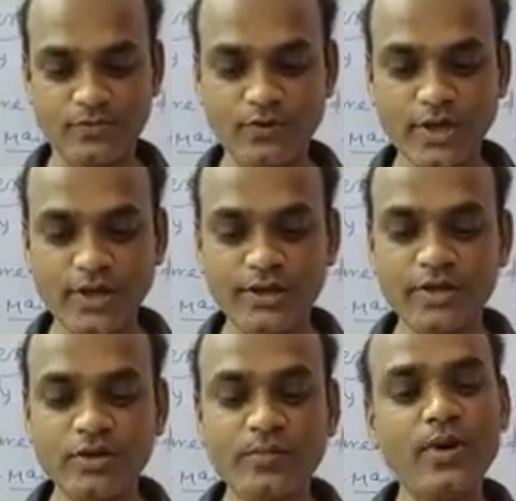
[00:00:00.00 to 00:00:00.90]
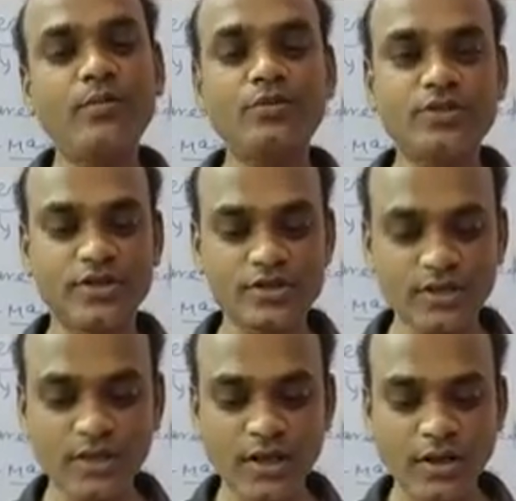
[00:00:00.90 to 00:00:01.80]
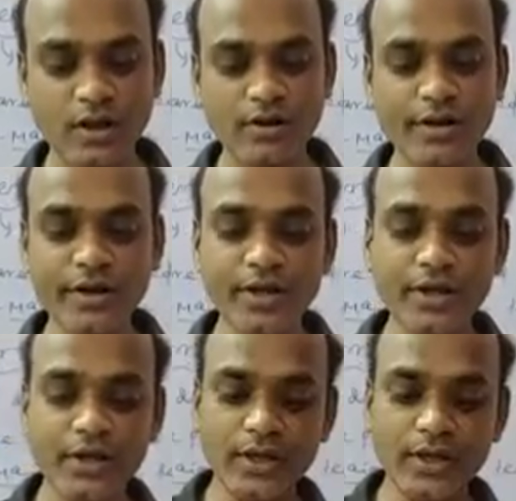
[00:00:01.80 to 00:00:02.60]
Okay, it is a normal processing, or it is